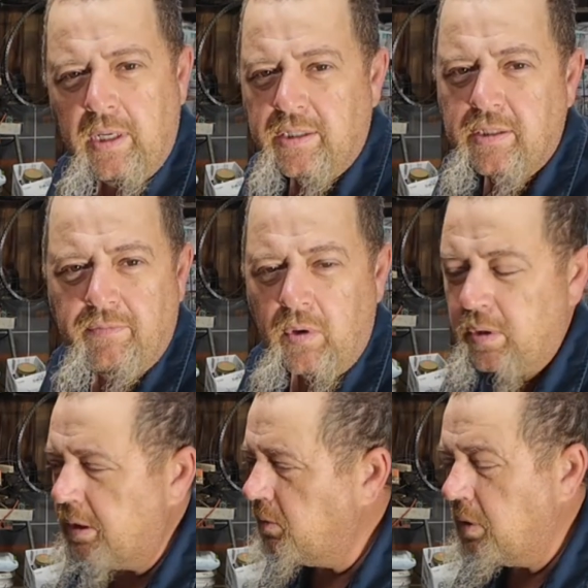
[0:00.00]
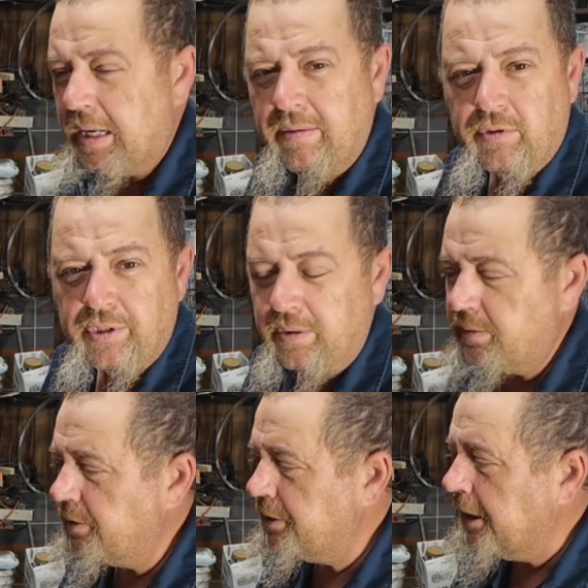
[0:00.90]
Husqvarna, whatever
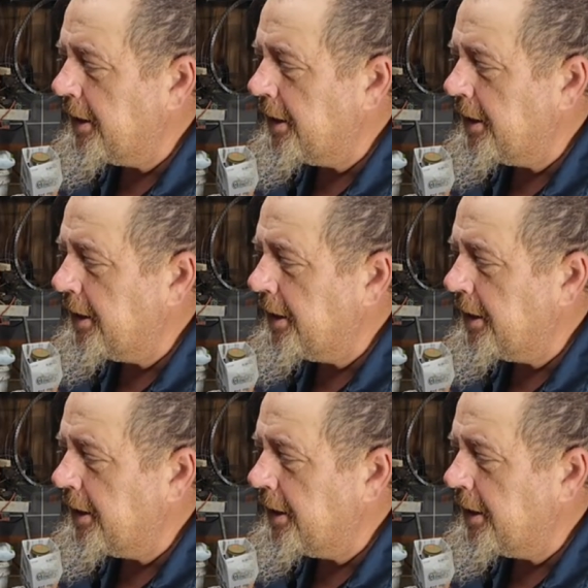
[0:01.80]
cylinders.